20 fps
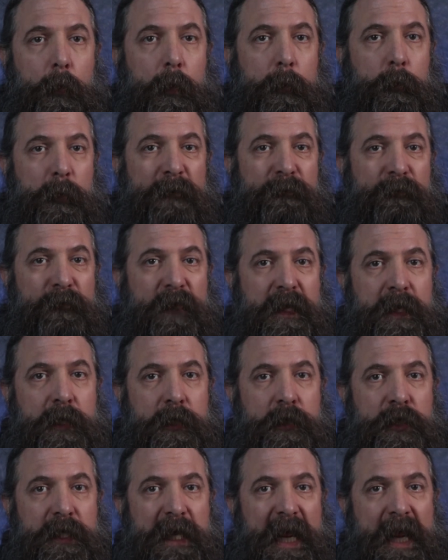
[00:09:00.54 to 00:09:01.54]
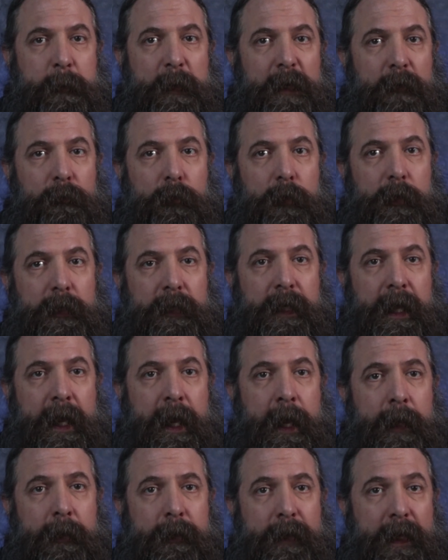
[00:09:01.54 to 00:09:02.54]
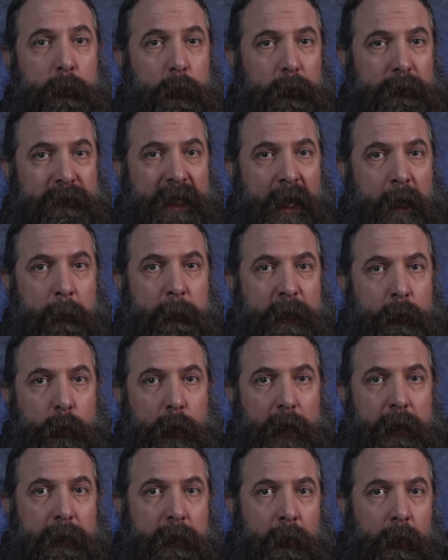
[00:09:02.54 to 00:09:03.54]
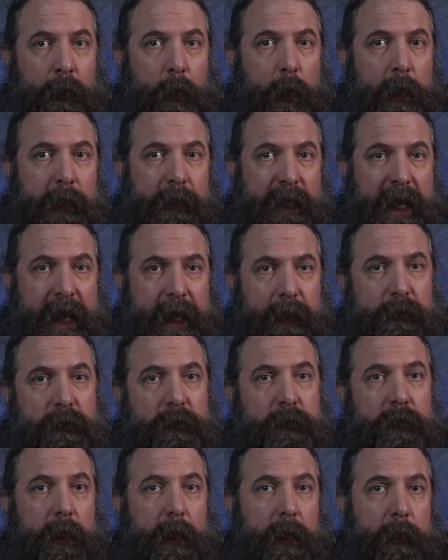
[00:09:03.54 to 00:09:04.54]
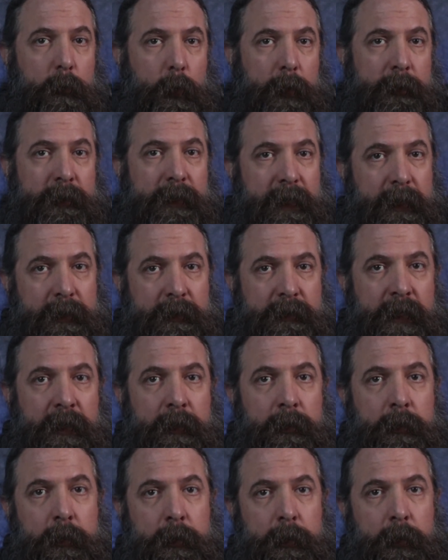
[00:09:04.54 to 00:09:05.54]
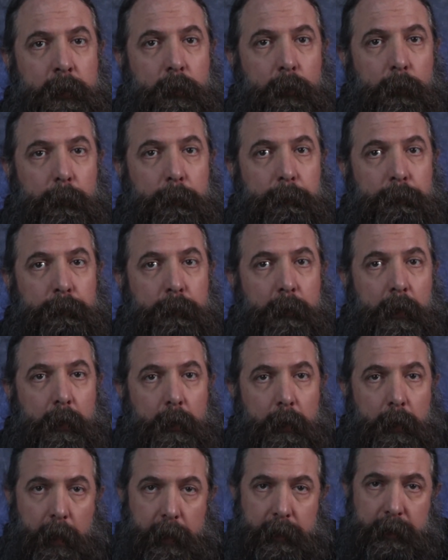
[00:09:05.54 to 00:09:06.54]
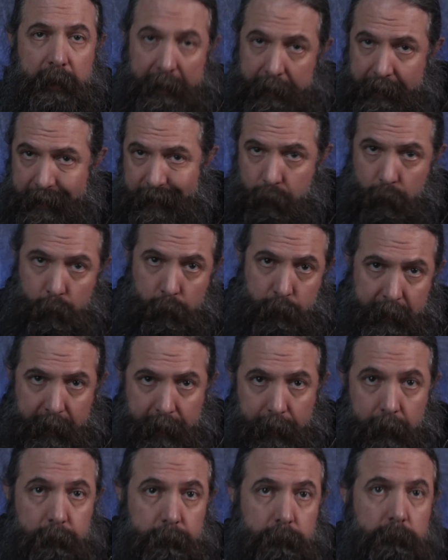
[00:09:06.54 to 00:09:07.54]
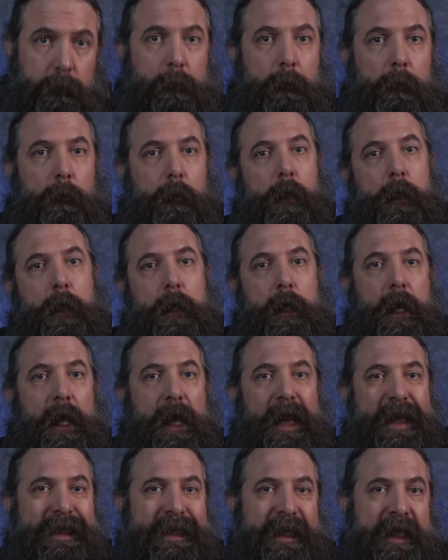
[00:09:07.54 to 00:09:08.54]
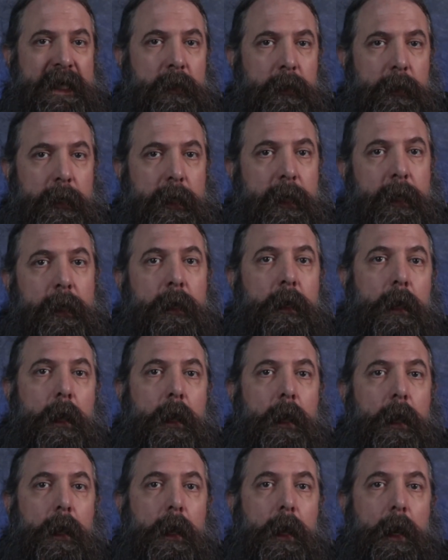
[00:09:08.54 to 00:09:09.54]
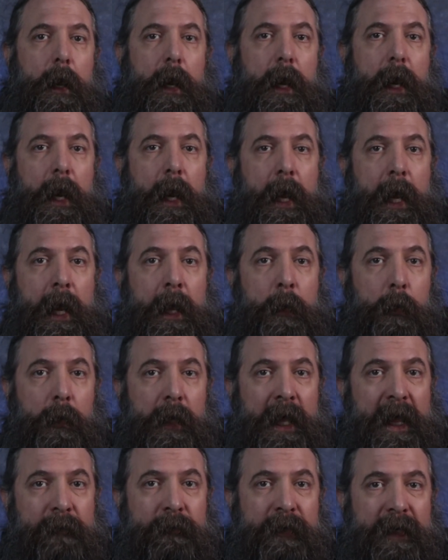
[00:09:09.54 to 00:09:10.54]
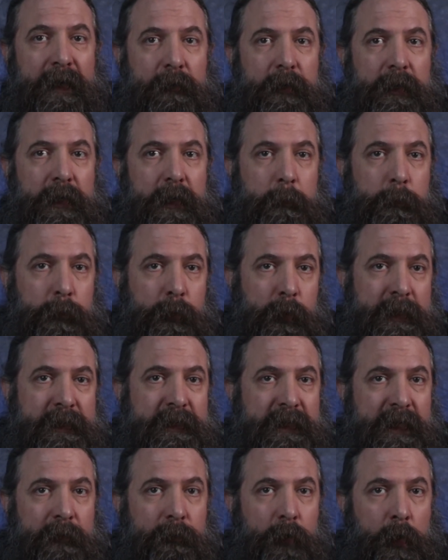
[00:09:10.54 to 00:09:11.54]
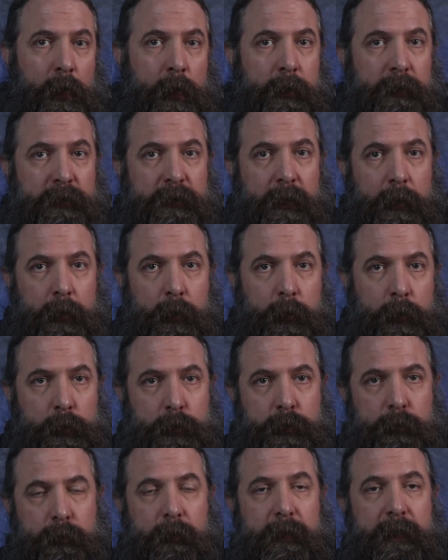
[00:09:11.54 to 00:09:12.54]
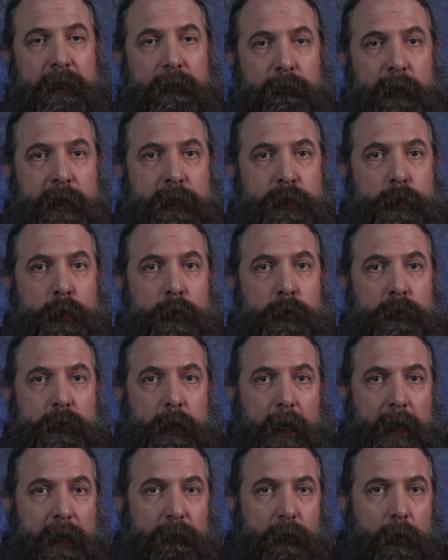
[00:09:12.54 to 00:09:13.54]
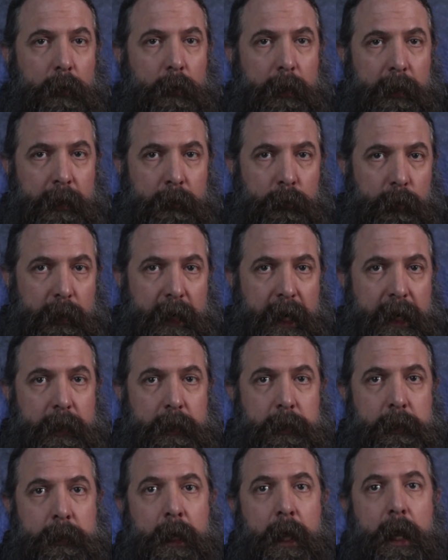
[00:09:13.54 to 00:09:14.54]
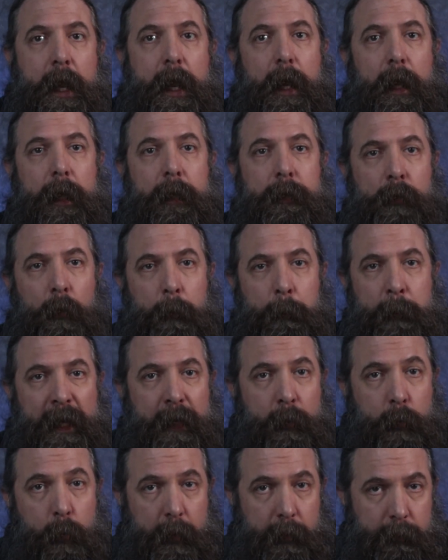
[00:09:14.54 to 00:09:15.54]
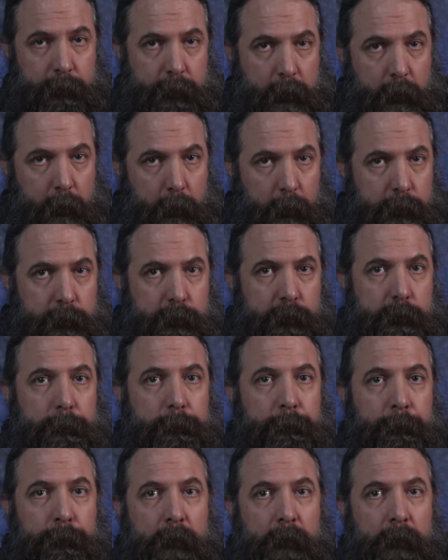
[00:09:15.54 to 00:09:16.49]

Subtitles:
When we finish gaming for the day, they will tell me where they're going next and what they intend to do. And then they do that. Ideally, I will have given them plenty of hooks and clues for the adventures I've already created, and they'll pick one of those.